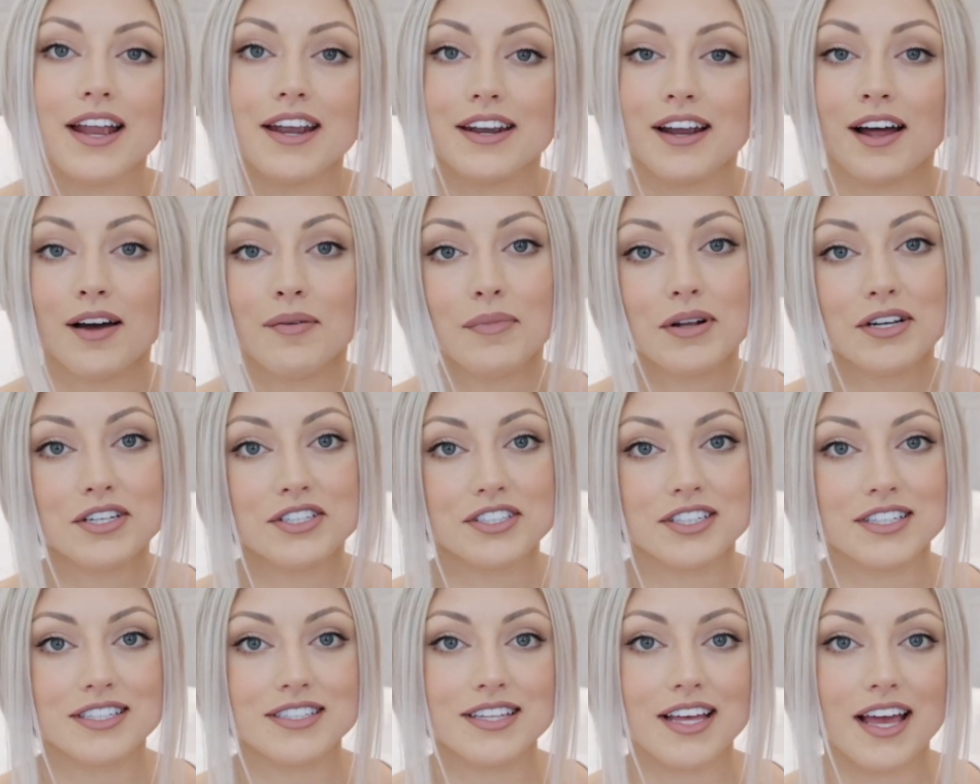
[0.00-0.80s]
Not
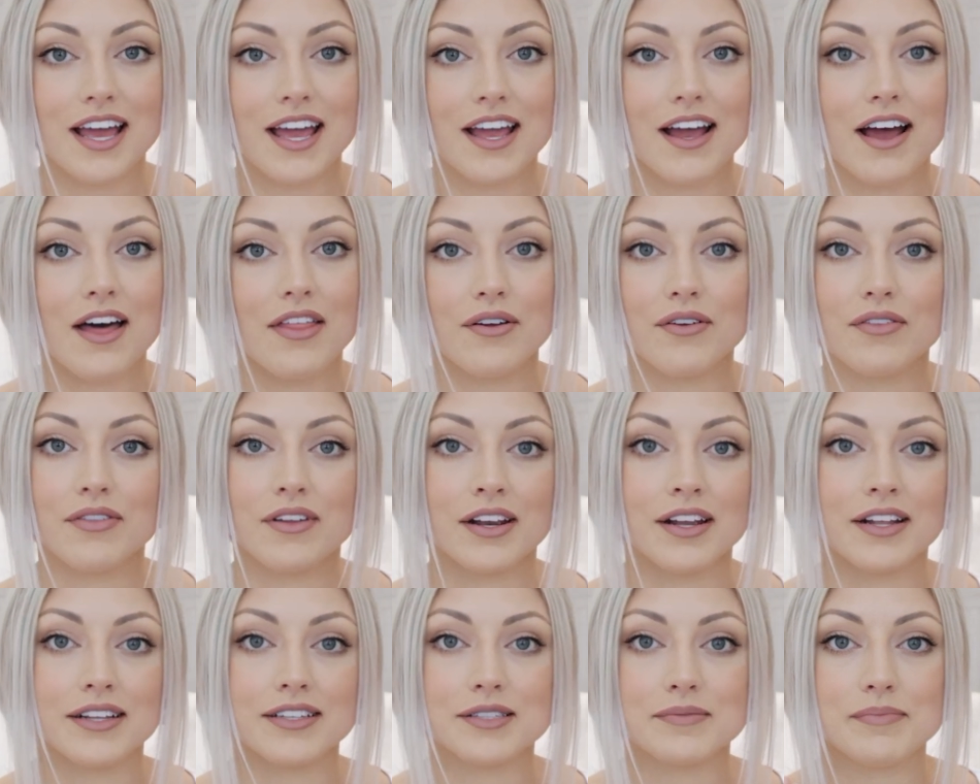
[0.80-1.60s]
much to say other
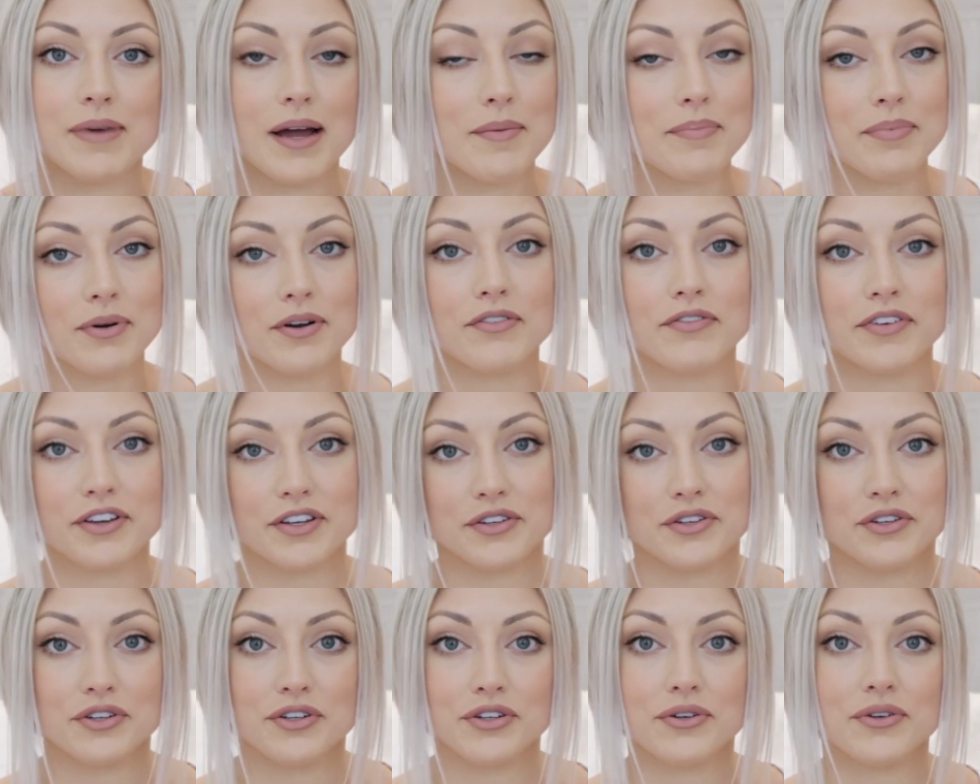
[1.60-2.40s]
than it's my
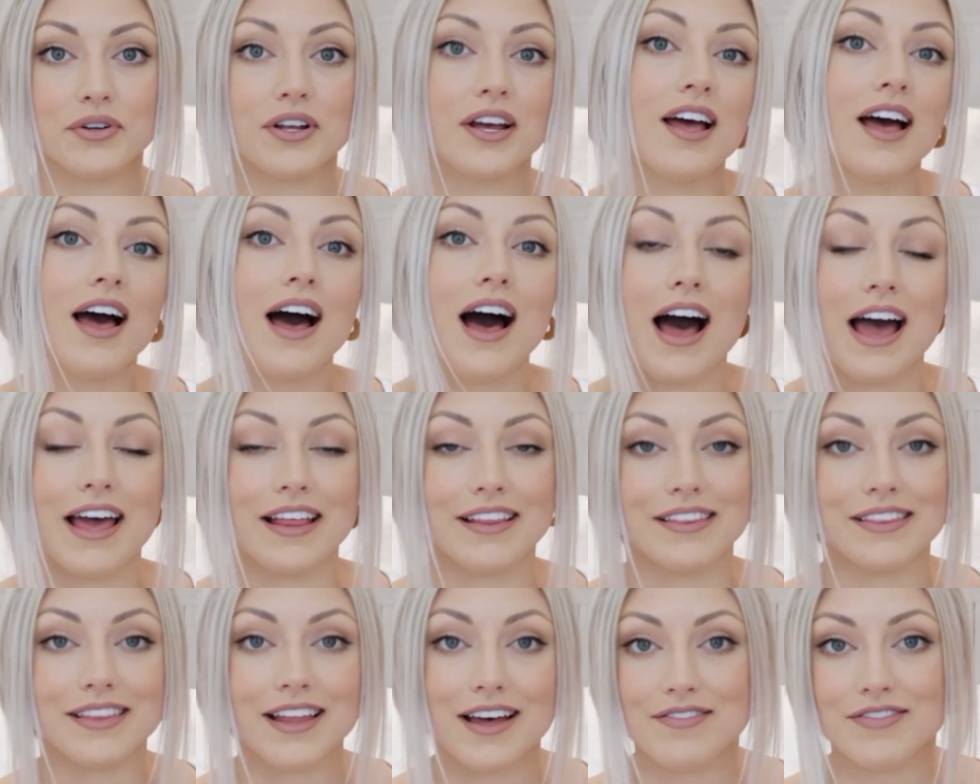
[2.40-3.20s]
perfect nude.
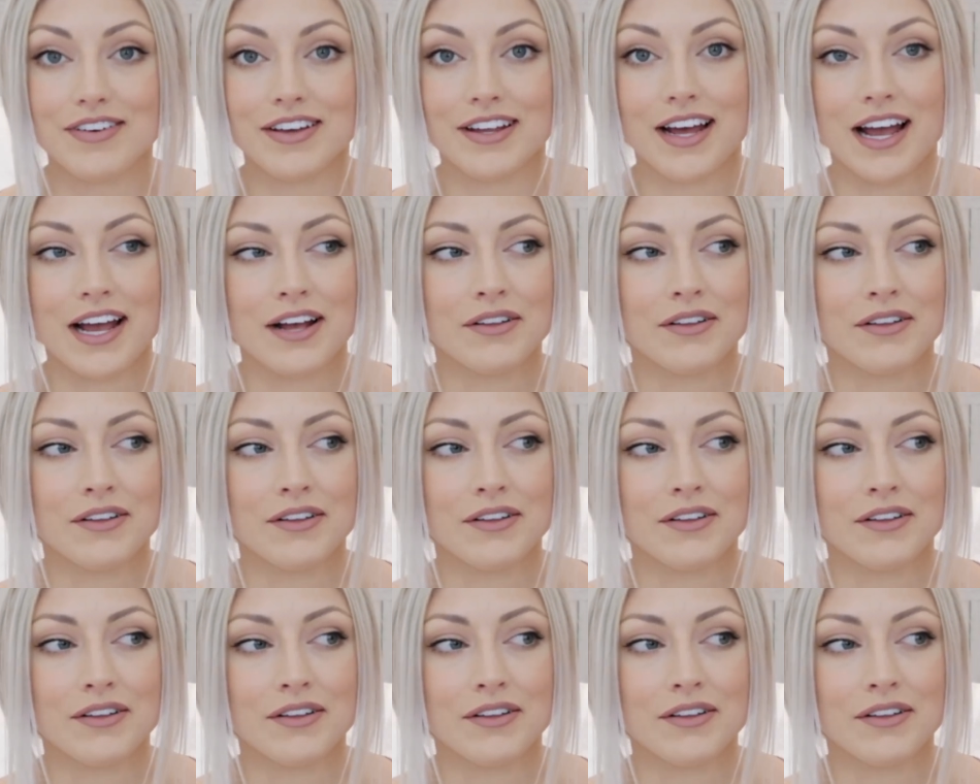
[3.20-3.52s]
I love it.